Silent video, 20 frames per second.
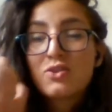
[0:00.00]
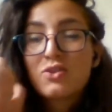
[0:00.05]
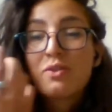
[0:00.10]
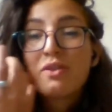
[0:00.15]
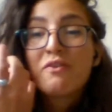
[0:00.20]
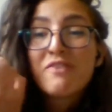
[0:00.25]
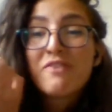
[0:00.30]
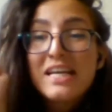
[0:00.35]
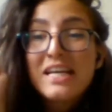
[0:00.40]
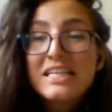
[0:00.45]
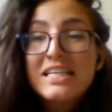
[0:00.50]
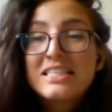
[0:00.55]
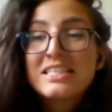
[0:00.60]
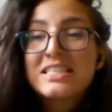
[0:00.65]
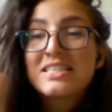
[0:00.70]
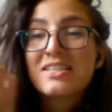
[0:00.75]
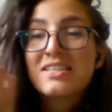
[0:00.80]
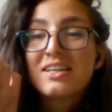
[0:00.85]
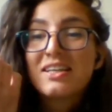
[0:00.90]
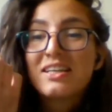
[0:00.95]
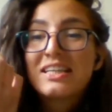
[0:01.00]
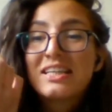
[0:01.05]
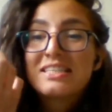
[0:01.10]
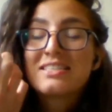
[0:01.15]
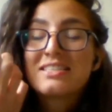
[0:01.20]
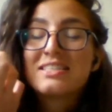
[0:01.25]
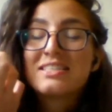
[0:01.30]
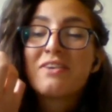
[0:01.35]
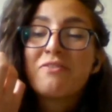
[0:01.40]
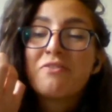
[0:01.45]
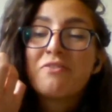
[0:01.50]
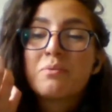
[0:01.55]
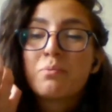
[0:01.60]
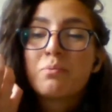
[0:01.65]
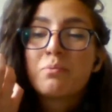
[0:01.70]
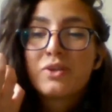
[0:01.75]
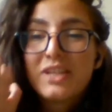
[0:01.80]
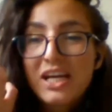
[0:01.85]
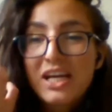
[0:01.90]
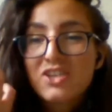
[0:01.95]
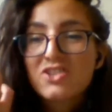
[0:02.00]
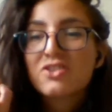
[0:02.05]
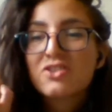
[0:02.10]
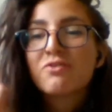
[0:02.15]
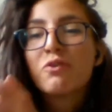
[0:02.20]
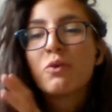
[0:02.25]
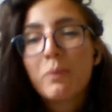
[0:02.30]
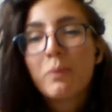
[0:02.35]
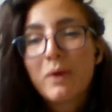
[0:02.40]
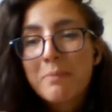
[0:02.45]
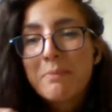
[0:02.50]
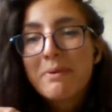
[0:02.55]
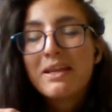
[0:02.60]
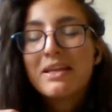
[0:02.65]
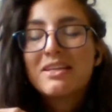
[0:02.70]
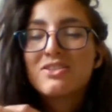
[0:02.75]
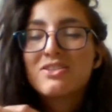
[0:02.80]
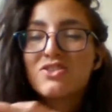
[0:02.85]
So the wrist needs different protection for women.